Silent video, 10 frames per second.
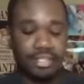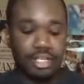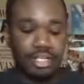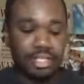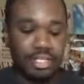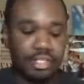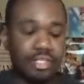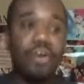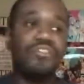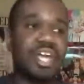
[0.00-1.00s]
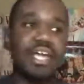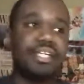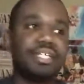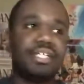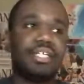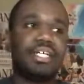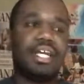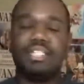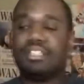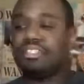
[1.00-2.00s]
The OVA, it
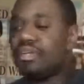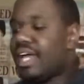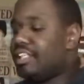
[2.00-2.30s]
didn't show that.